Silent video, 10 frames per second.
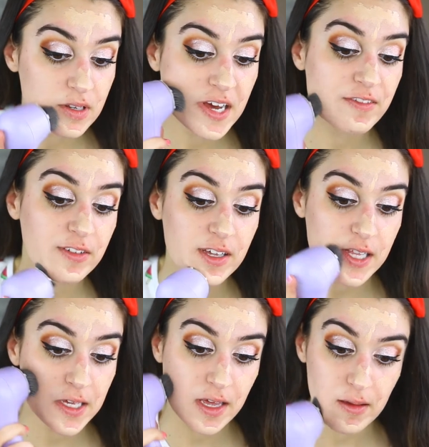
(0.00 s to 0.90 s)
definitely
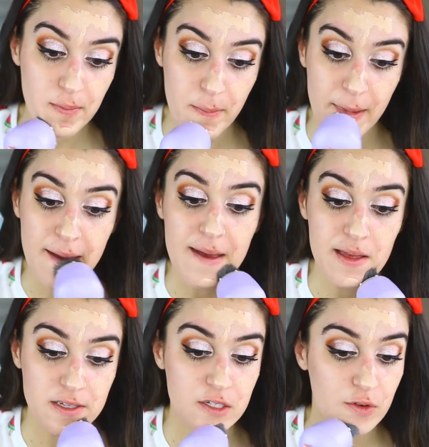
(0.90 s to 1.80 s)
looking
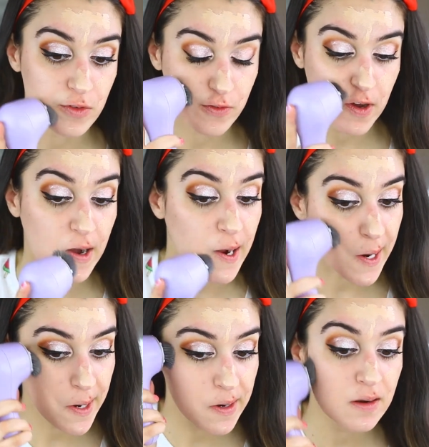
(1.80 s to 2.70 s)
matte so
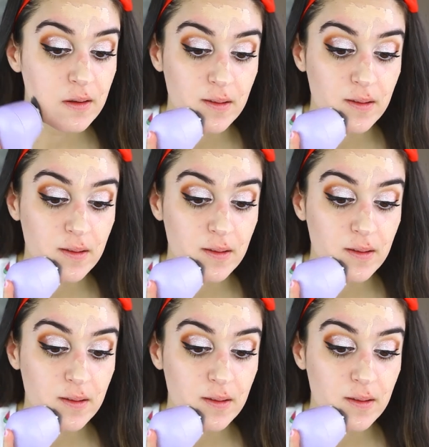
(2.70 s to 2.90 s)
far.